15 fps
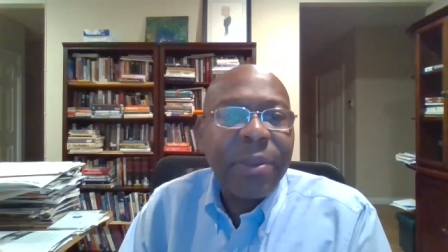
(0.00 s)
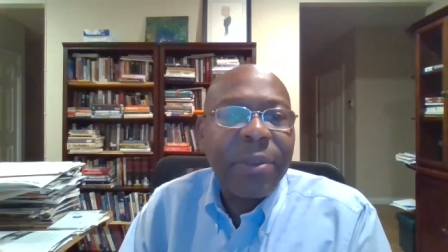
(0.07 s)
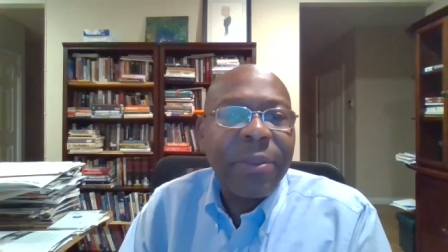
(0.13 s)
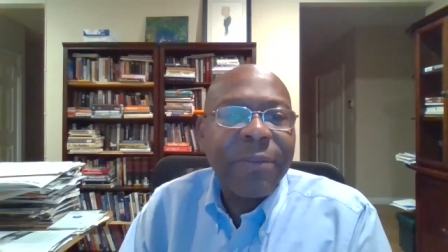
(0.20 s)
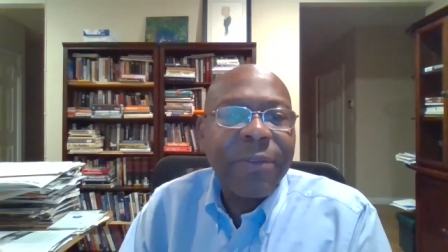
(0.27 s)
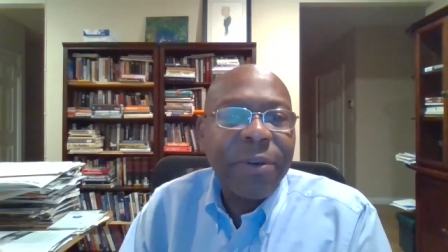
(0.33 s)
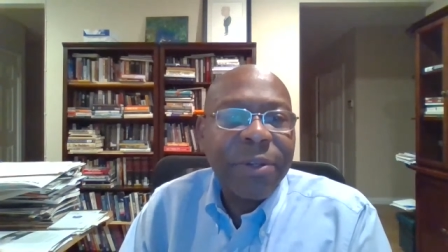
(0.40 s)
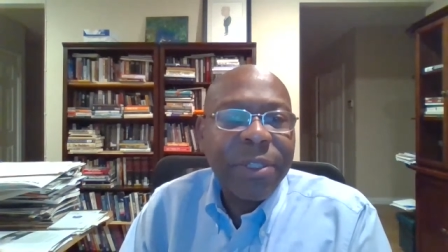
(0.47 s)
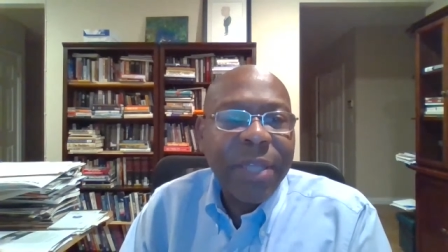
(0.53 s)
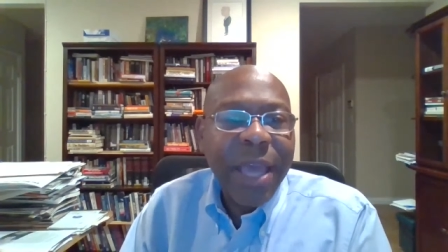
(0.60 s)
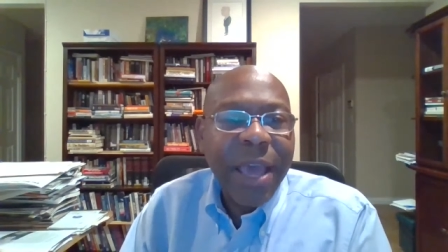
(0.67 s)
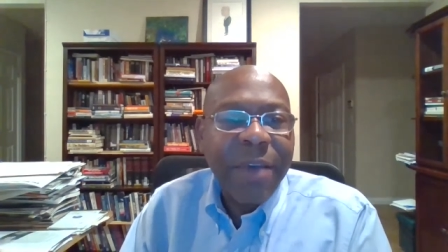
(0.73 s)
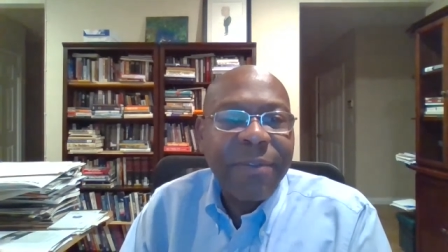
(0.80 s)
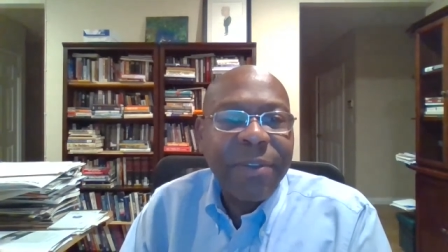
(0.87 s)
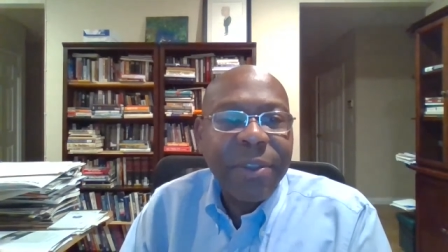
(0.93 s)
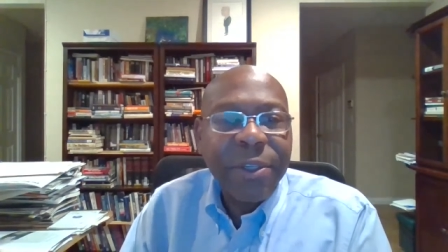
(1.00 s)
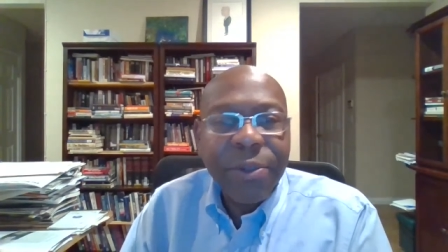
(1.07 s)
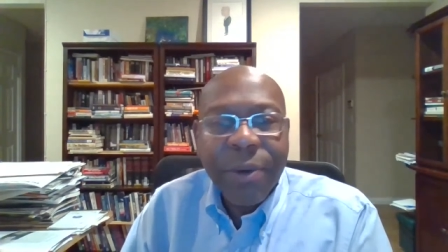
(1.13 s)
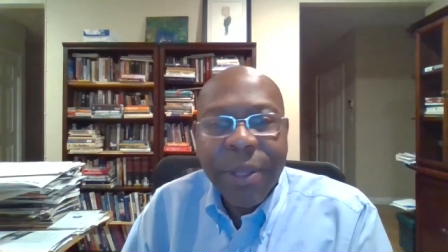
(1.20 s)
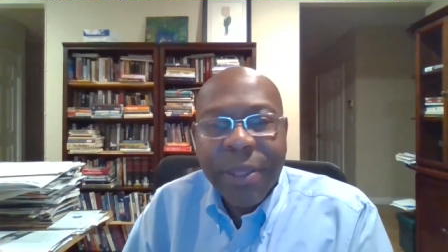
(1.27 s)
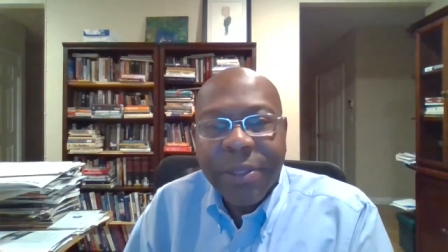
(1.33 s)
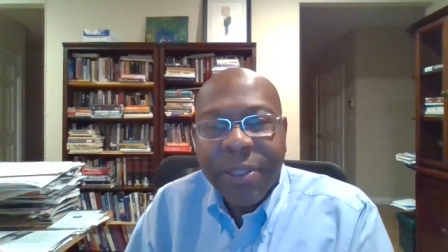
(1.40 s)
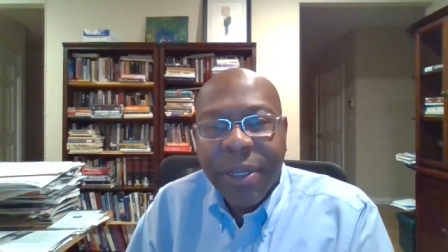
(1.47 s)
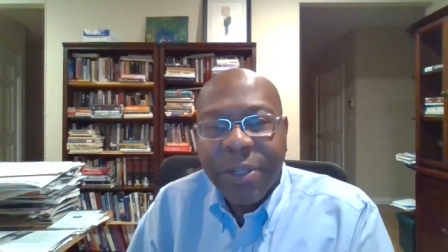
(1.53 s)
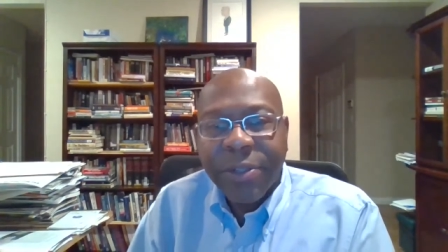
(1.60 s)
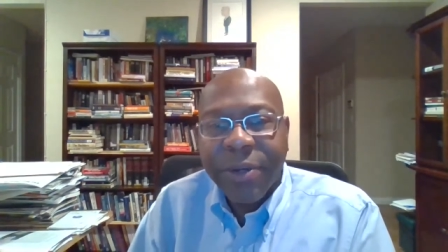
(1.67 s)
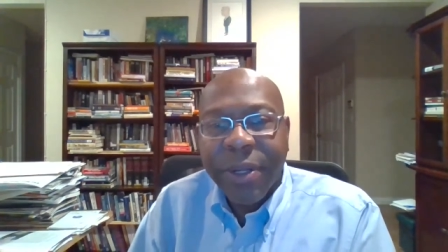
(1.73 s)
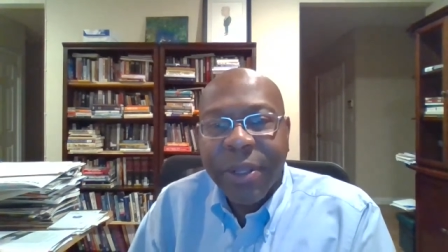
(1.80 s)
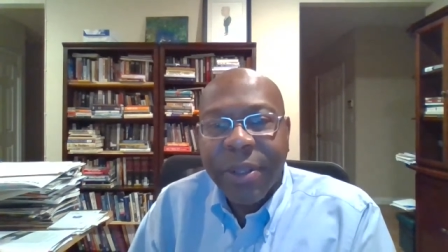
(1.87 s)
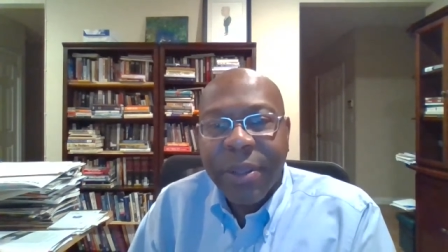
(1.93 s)
the first half of the twentieth
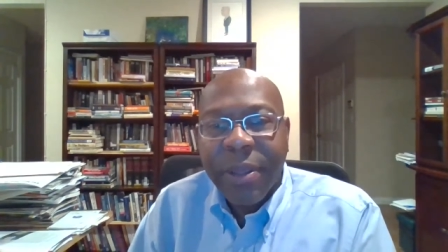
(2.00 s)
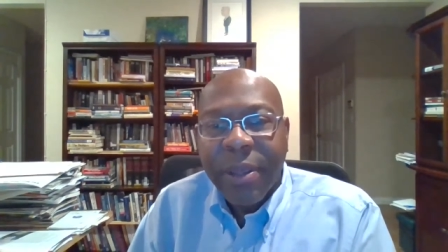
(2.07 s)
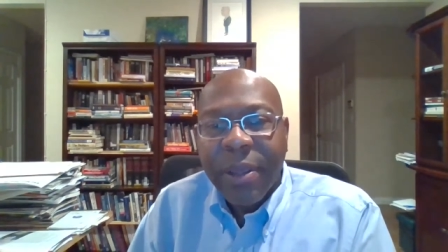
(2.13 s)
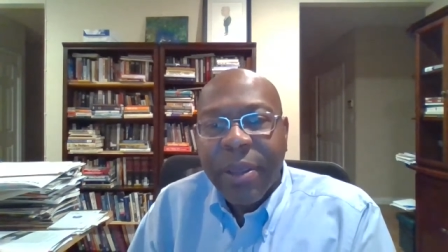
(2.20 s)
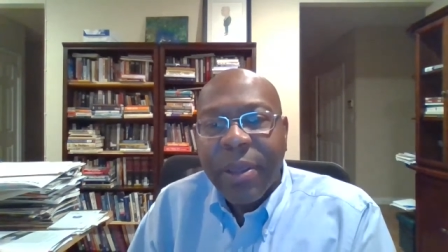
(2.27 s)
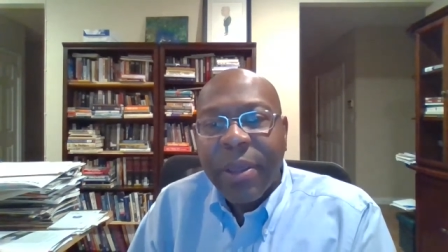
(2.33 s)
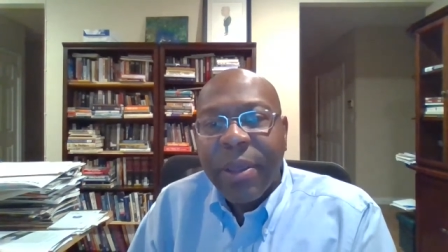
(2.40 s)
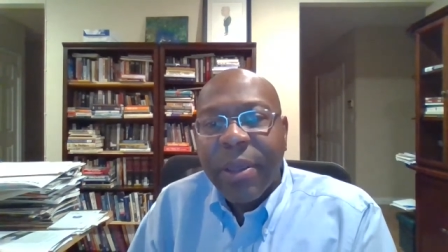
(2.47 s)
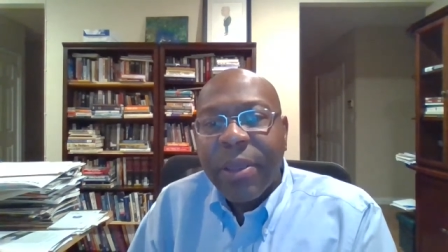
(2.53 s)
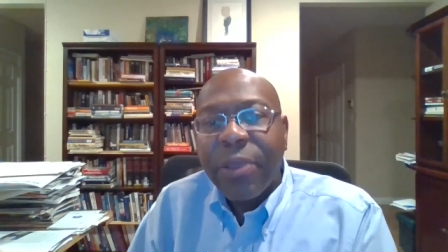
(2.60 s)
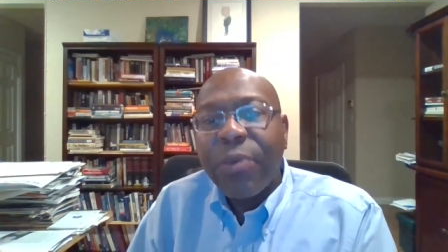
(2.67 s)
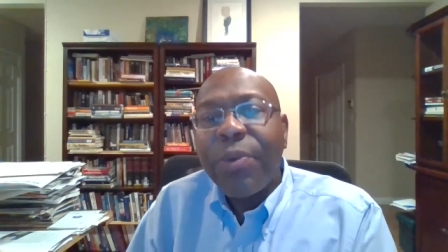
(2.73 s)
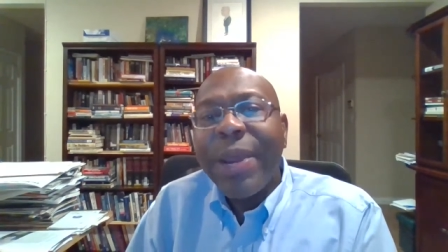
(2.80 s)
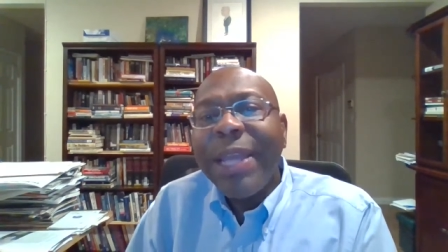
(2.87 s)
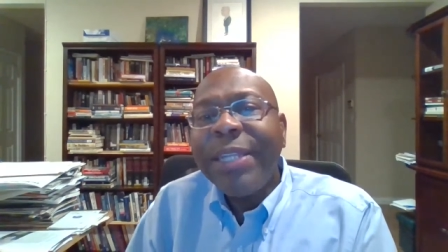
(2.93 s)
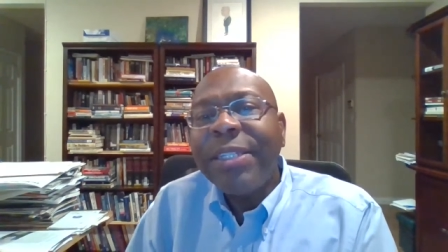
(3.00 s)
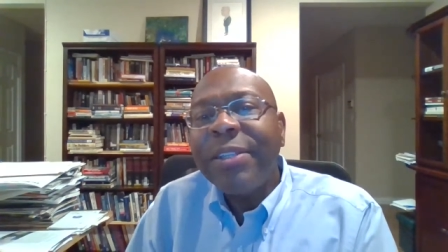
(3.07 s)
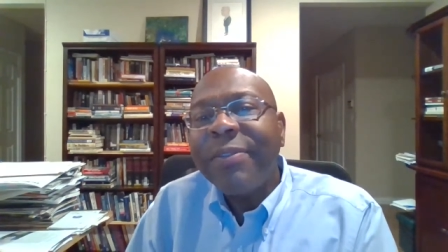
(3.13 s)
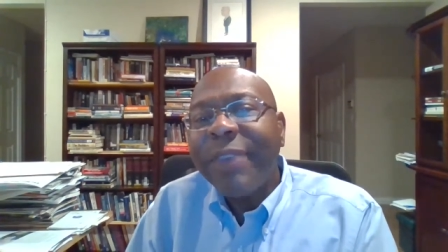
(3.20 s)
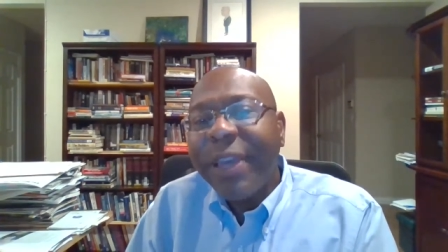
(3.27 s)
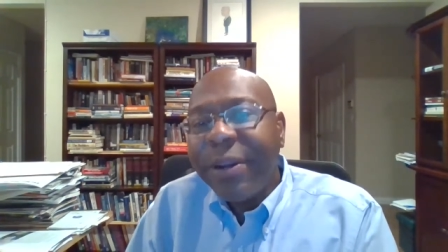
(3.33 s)
century, the rates of